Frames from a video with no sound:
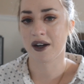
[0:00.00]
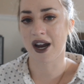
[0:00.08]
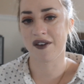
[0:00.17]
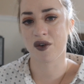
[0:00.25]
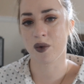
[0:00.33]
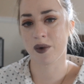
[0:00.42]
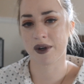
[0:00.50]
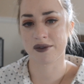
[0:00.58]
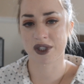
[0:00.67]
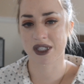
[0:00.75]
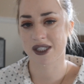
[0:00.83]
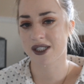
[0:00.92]
if we would have
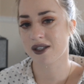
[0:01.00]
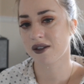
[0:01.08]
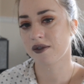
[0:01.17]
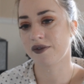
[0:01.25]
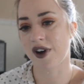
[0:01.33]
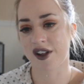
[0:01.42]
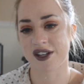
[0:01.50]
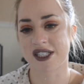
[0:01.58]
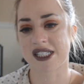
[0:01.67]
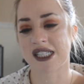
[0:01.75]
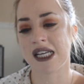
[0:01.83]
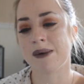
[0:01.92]
just fallen
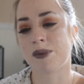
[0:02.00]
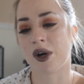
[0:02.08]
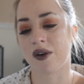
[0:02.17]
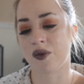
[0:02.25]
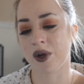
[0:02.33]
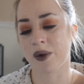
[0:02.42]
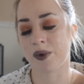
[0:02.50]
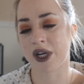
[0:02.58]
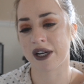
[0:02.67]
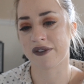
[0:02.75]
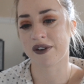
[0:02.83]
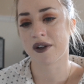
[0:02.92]
asleep or if we would
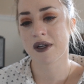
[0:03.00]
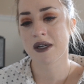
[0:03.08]
have